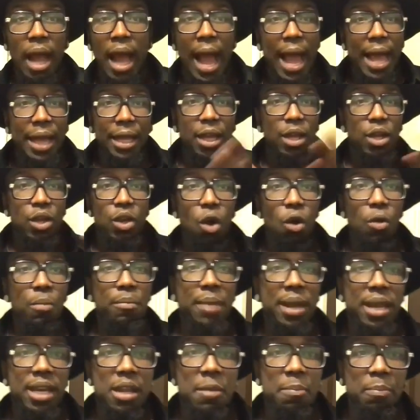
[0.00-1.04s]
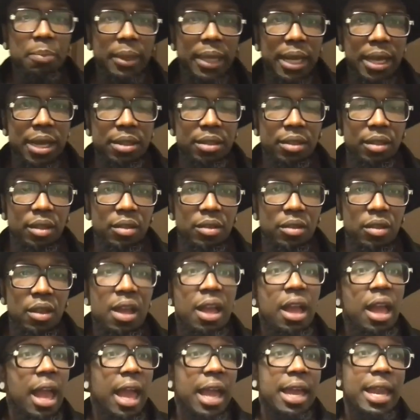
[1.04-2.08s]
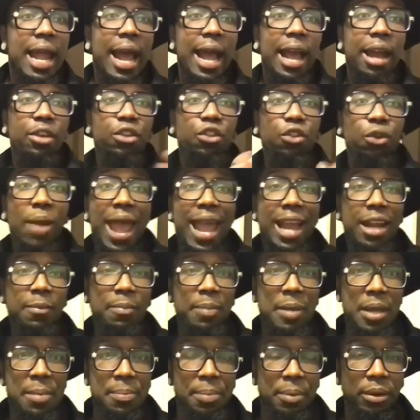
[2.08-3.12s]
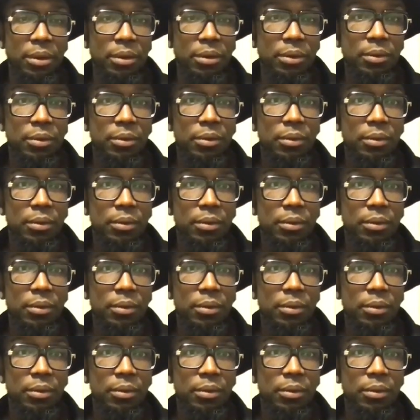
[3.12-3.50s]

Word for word: I can go many places and I attract people.